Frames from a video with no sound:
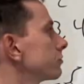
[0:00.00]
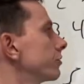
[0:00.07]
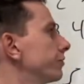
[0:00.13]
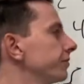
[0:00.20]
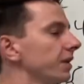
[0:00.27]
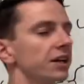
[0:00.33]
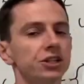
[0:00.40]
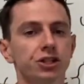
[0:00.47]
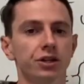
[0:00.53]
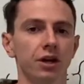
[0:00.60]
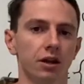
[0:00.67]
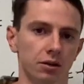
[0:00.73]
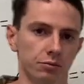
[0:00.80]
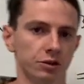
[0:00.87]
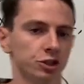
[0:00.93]
reflection
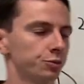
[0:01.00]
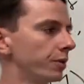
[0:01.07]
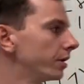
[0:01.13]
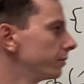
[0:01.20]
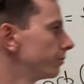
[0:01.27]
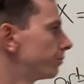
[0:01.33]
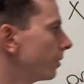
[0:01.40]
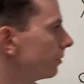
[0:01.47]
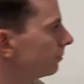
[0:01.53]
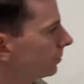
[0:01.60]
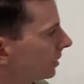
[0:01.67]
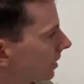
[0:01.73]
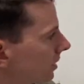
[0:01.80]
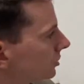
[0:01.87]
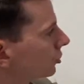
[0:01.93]
elements, but
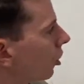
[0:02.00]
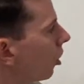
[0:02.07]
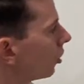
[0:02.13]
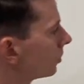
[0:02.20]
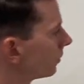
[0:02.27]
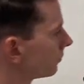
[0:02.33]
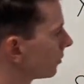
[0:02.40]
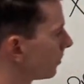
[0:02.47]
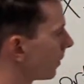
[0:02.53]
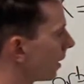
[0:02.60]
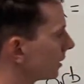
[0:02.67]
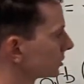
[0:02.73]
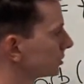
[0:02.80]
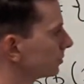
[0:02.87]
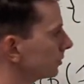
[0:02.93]
because all of the
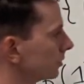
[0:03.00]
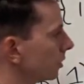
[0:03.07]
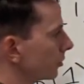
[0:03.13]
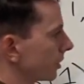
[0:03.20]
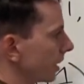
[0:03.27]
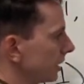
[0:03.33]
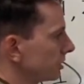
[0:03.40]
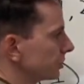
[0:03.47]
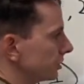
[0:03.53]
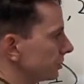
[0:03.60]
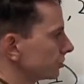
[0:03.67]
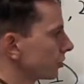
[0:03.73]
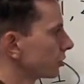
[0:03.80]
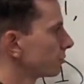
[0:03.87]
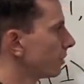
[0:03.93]
possible
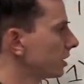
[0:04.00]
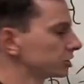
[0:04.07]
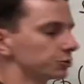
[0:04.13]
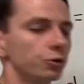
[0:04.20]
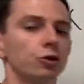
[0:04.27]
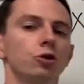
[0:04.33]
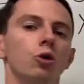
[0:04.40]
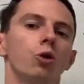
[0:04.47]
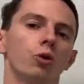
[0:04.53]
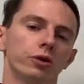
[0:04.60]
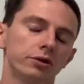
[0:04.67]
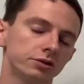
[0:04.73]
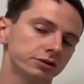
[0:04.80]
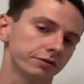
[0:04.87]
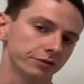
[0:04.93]
locations, all the possible
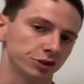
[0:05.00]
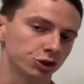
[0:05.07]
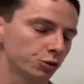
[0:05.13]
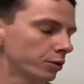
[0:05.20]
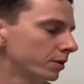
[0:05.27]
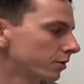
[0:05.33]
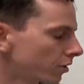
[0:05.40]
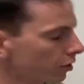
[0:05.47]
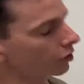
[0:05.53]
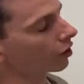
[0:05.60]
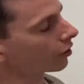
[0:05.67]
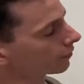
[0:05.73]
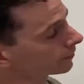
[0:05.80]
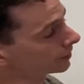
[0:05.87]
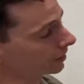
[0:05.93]
corners of the square are
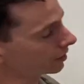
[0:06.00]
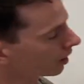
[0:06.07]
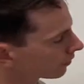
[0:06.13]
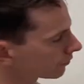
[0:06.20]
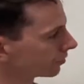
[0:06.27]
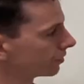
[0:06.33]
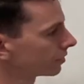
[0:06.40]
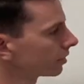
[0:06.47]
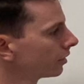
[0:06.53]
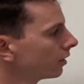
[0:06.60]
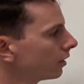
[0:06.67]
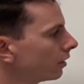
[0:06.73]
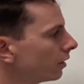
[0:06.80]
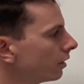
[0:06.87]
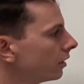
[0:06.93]
already covered,
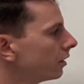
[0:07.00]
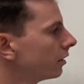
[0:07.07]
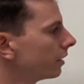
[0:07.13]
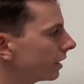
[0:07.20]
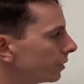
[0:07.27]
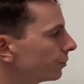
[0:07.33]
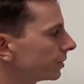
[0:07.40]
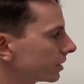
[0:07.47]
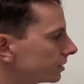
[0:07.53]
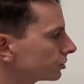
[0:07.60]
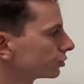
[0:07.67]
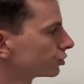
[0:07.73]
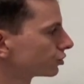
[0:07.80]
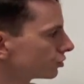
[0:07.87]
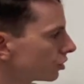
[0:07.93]
and because
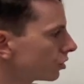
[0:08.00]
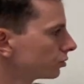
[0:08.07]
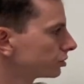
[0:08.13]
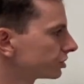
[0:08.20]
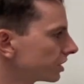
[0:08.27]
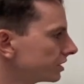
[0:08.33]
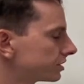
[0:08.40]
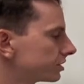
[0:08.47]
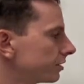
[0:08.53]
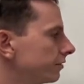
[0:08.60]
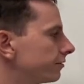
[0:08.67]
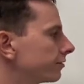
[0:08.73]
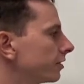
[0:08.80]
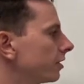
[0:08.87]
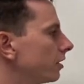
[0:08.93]
there's no sense
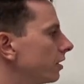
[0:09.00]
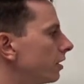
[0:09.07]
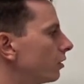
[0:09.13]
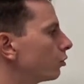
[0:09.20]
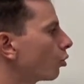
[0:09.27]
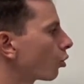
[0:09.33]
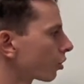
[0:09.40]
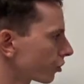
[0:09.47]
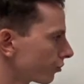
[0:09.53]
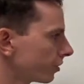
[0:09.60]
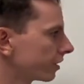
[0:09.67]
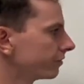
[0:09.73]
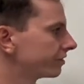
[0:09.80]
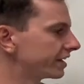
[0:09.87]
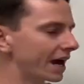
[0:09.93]
of
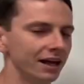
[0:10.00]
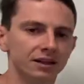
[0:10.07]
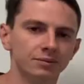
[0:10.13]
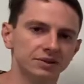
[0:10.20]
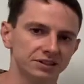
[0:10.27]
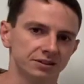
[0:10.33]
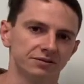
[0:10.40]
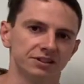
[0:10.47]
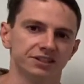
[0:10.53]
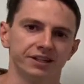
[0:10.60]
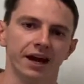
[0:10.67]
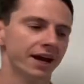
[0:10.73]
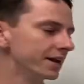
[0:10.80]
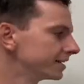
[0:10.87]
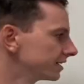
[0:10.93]
ordering of the elements of a
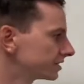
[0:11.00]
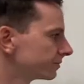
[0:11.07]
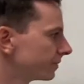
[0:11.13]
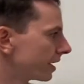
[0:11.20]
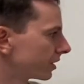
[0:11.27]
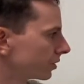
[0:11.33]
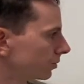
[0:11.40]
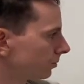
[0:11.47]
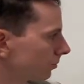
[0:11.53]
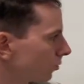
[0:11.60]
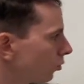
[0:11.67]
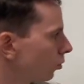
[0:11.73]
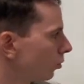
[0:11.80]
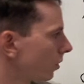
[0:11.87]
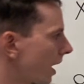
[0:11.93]
set, it doesn't matter
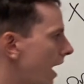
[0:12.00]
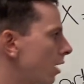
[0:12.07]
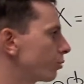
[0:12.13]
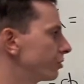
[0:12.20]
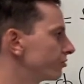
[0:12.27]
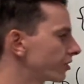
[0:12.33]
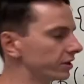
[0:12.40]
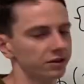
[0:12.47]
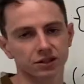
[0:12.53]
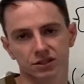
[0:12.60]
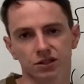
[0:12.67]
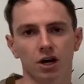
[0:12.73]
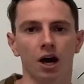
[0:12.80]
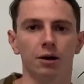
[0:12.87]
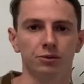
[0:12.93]
how we write
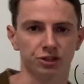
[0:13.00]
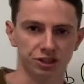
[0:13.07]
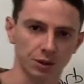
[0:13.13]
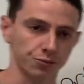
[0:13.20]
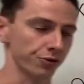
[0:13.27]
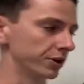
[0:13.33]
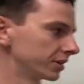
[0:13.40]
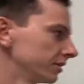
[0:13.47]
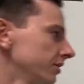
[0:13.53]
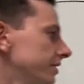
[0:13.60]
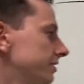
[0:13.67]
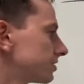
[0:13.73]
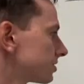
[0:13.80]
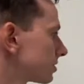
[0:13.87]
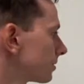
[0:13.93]
this comma separated
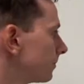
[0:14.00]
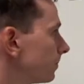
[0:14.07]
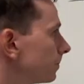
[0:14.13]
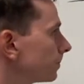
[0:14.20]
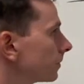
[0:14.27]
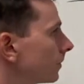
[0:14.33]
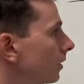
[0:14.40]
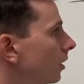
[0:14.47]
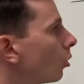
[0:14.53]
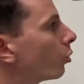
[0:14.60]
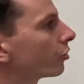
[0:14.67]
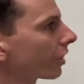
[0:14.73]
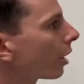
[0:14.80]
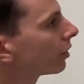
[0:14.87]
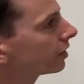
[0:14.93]
list.
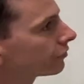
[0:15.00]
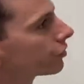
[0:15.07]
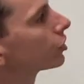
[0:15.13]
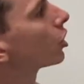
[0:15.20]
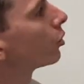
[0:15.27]
Without even